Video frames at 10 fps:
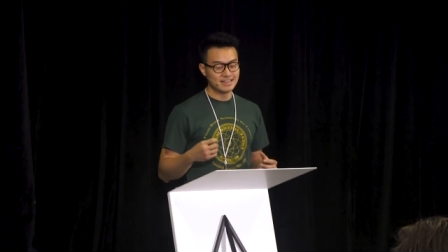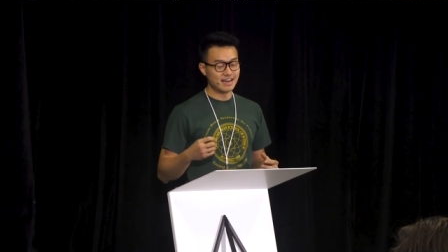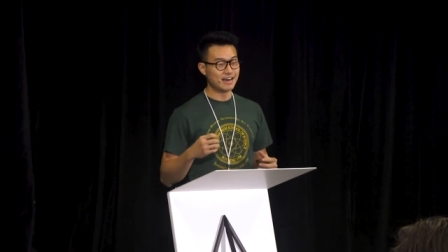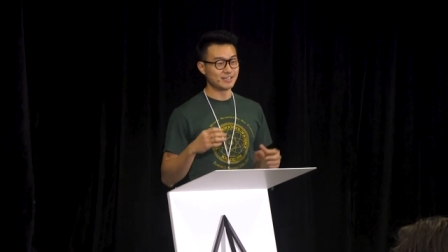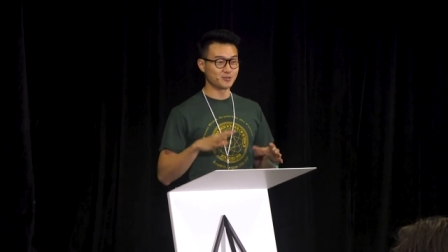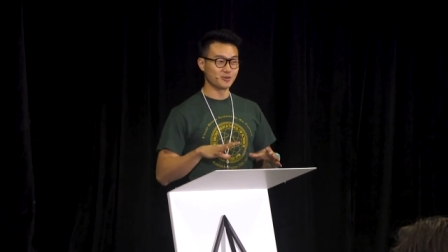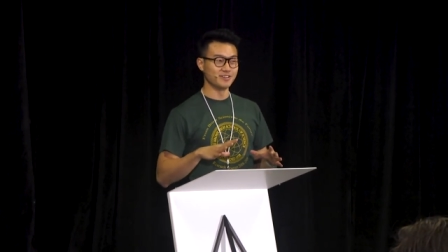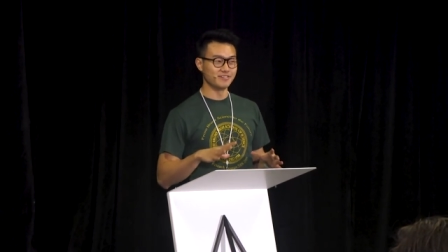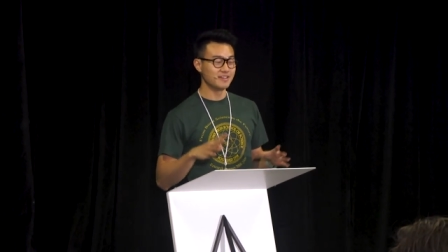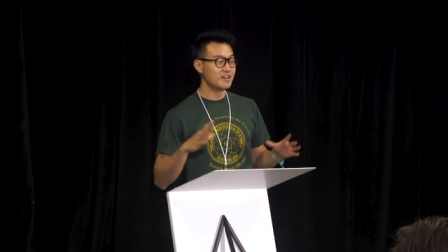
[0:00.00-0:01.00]
uh, sort
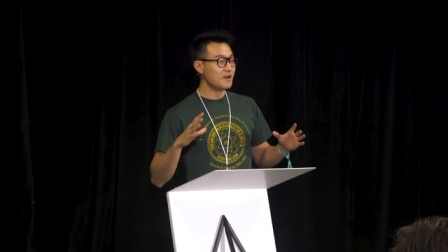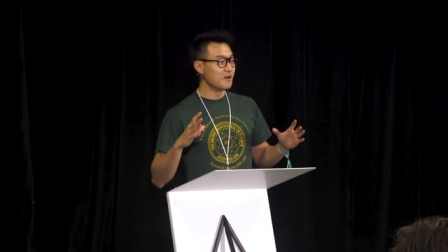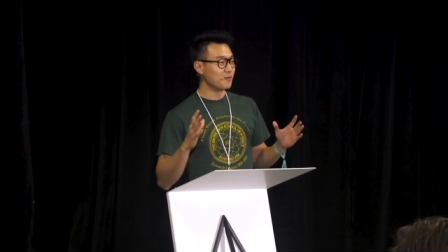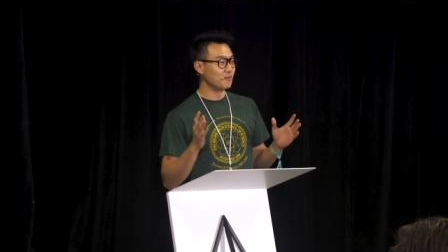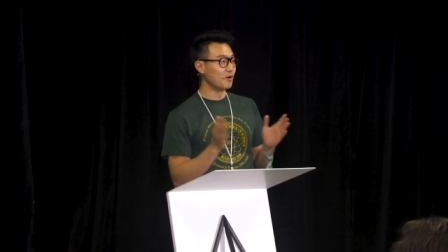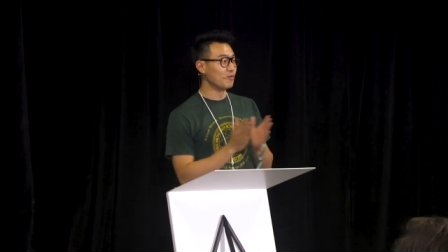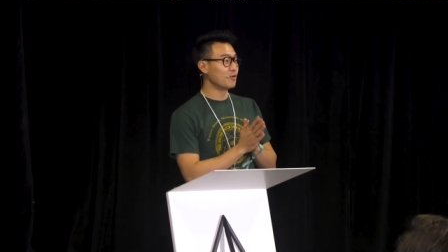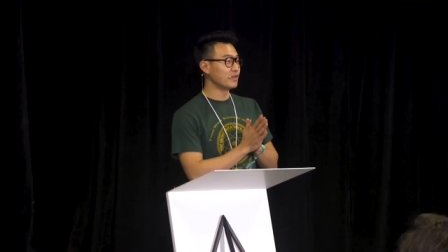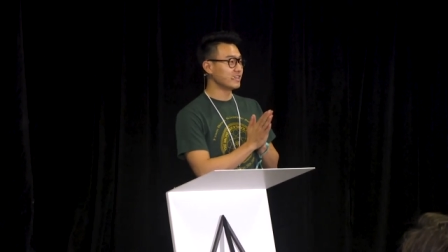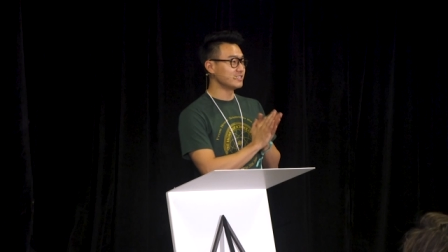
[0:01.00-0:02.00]
of but
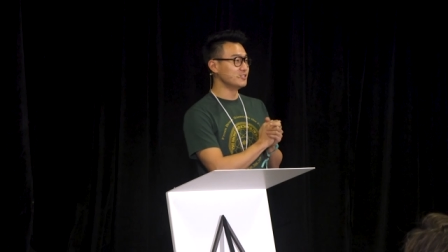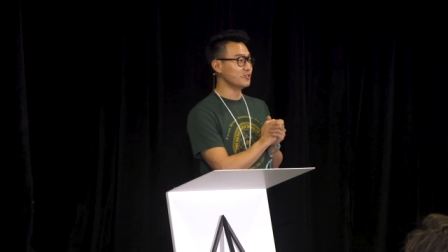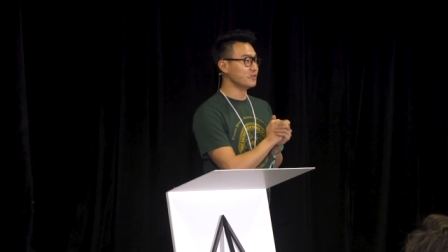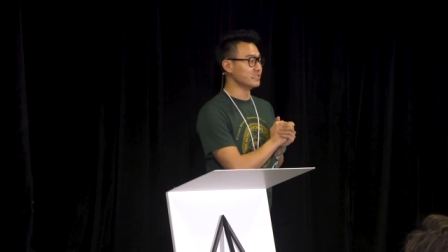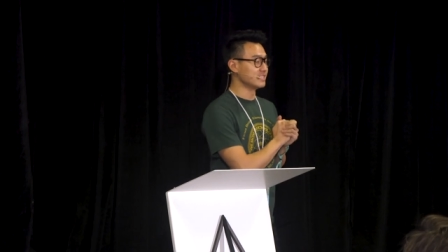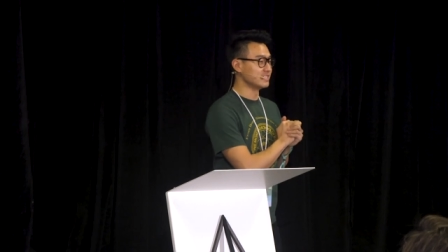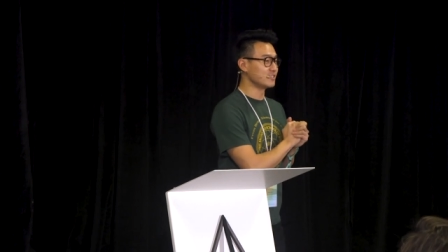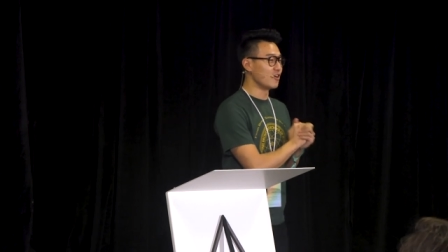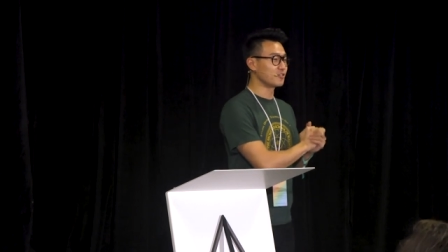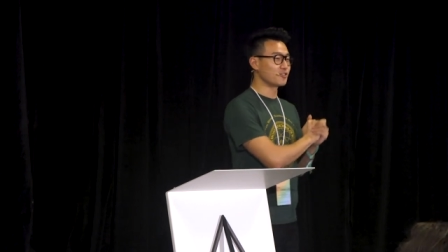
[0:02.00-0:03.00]
what we like to do is is
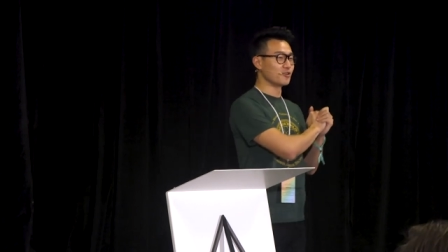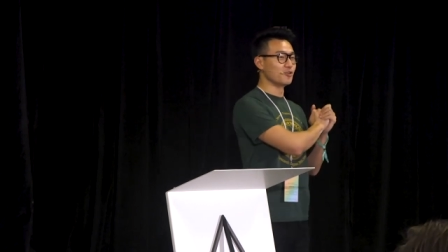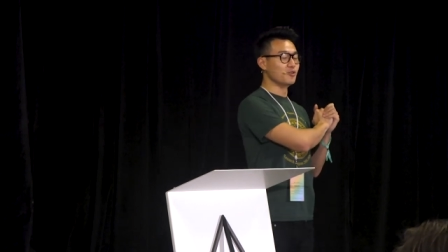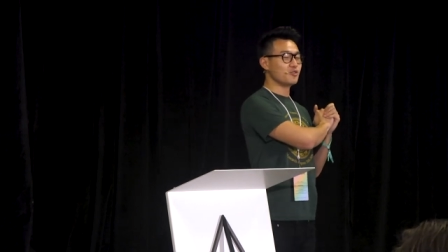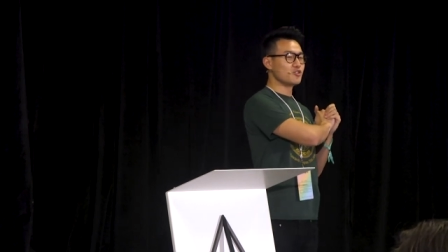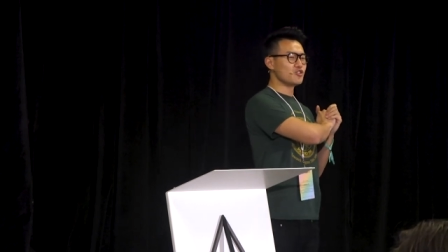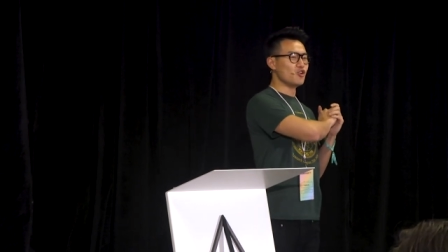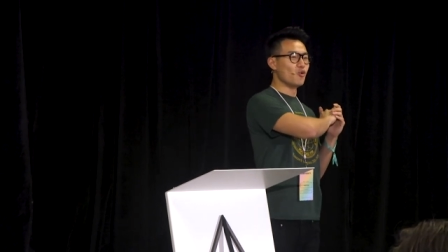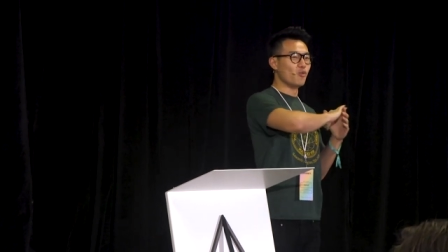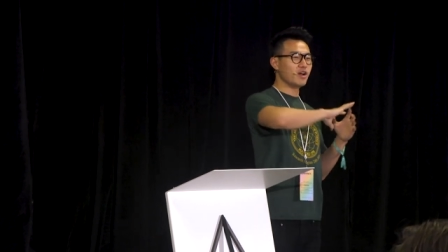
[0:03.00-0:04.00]
talk through you
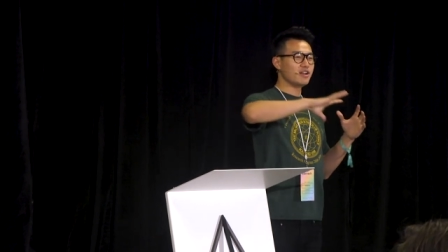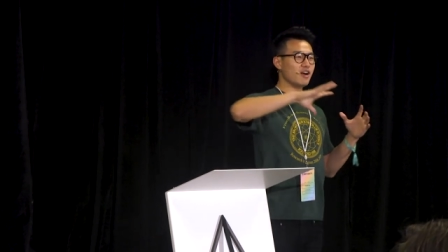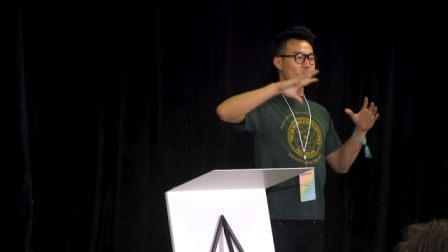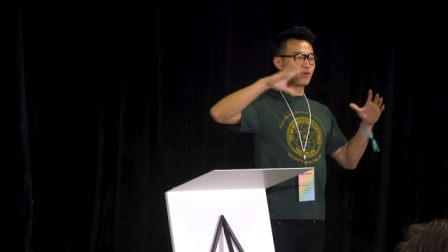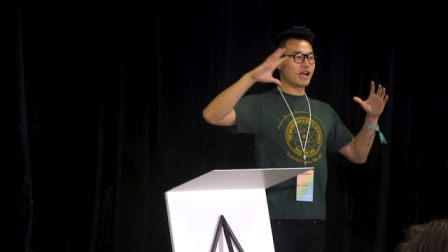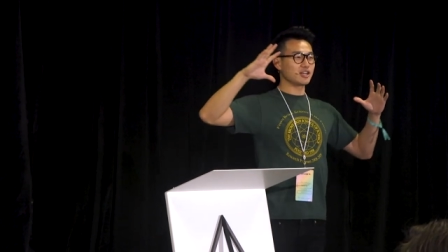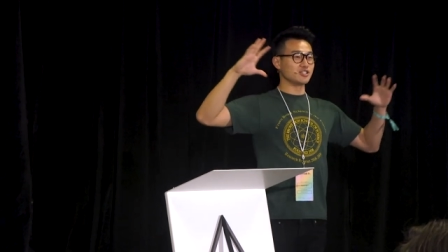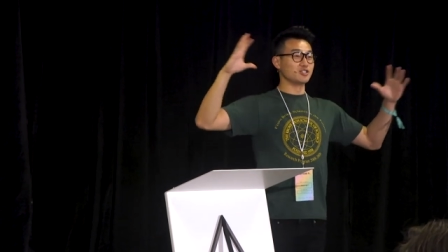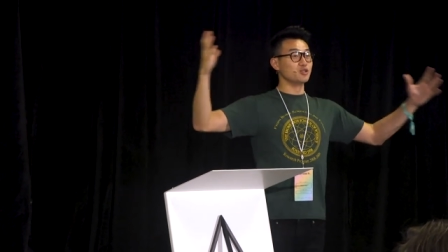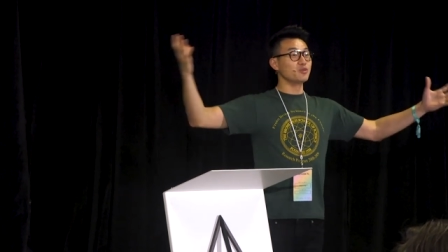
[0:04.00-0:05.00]
know what are we
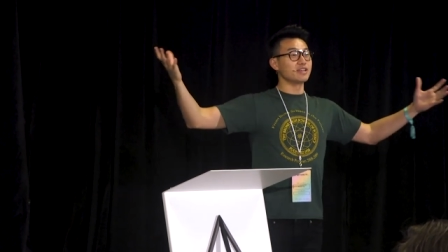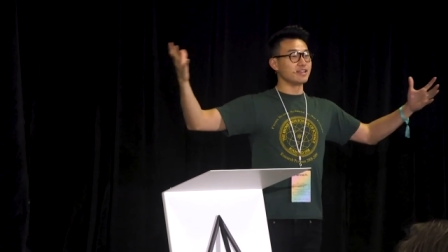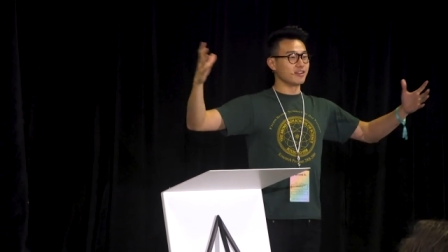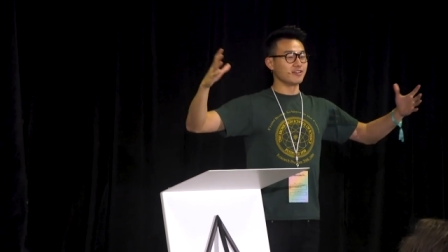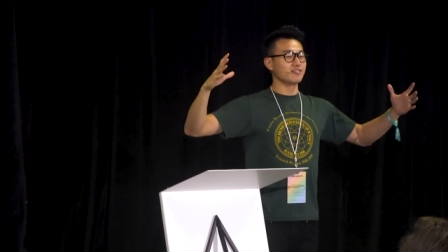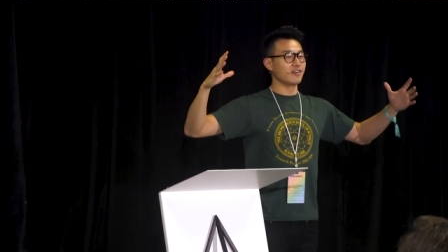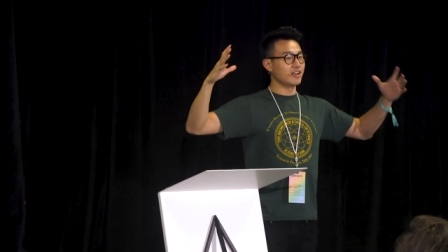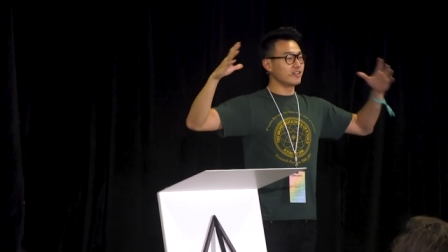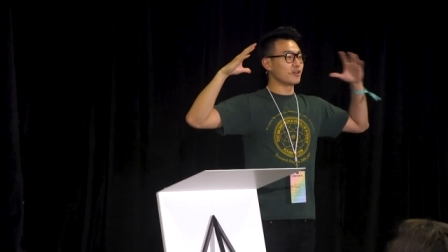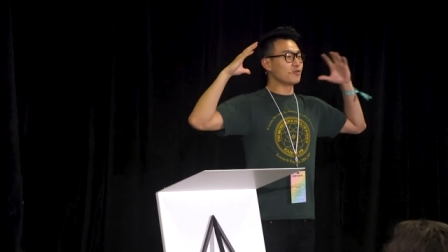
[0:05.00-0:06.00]
actually doing here
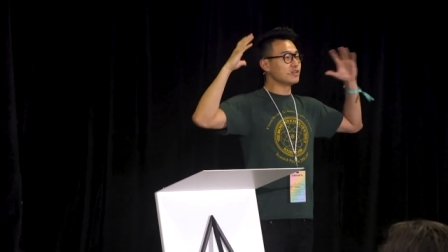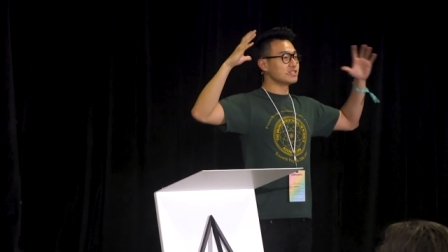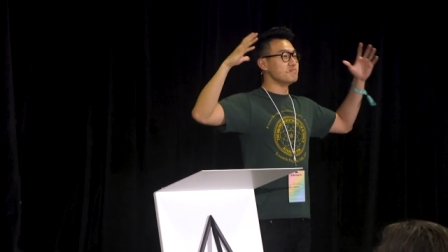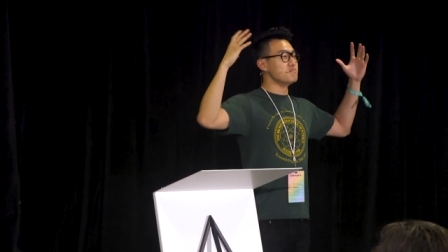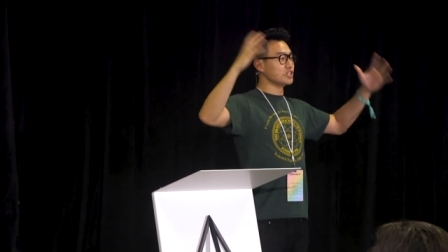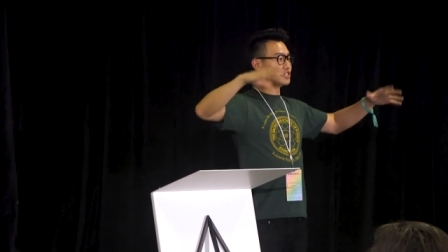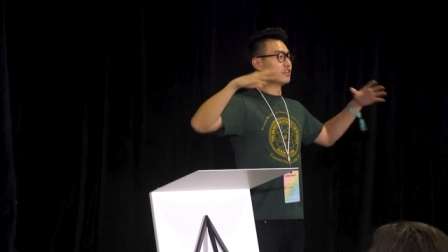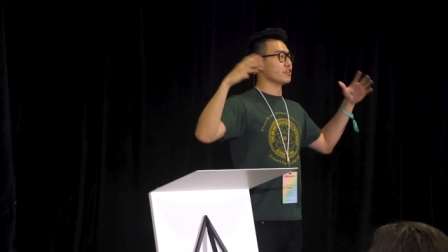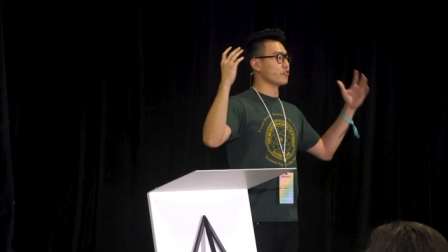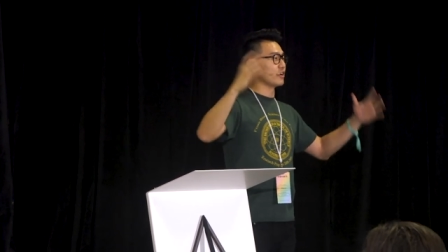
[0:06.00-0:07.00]
right like what is the
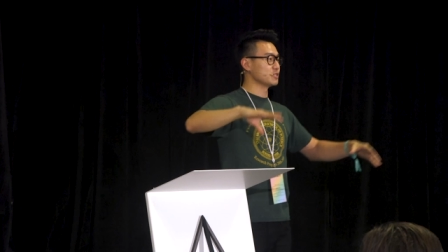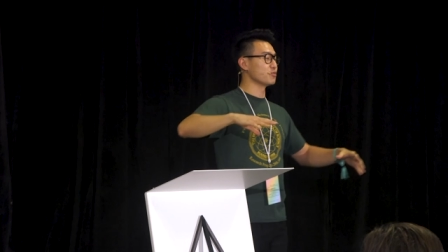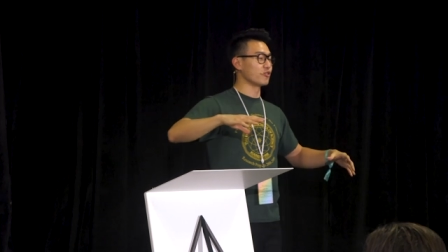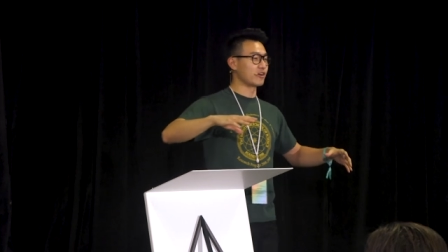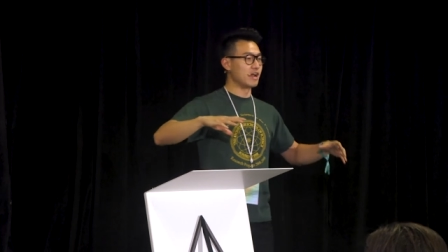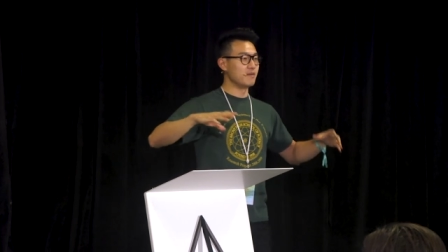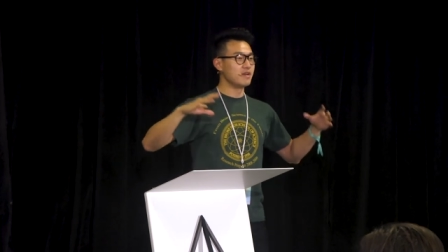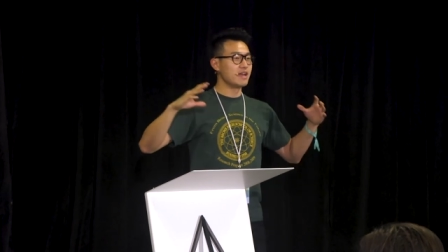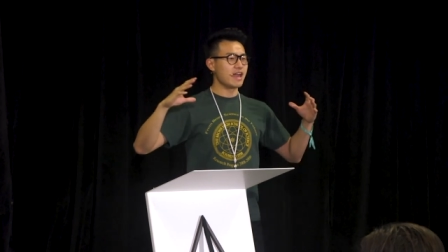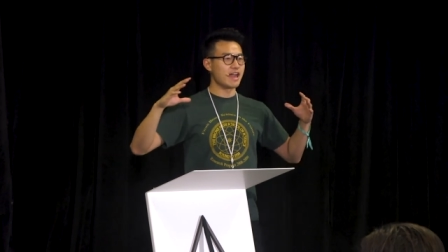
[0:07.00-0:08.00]
mission of the grants program
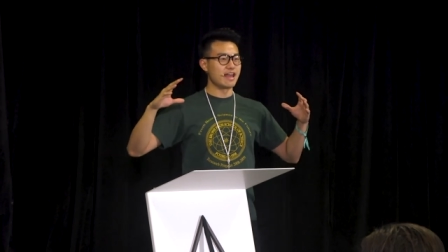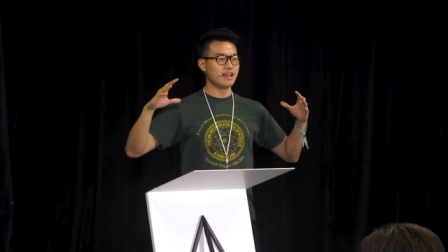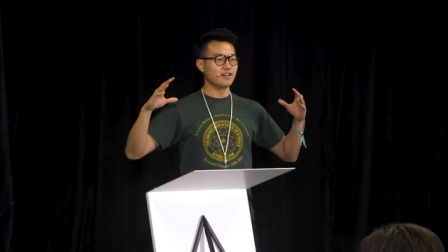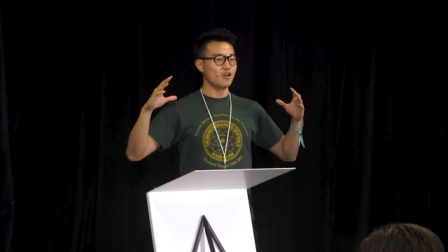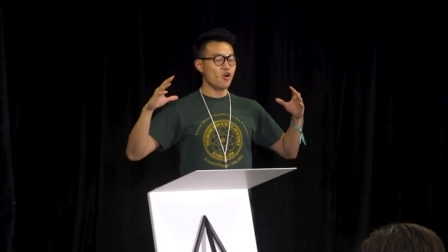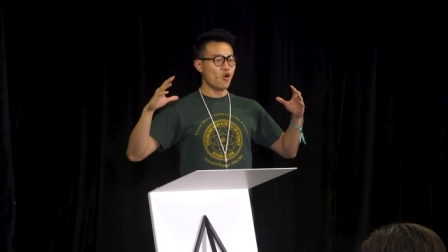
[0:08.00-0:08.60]
and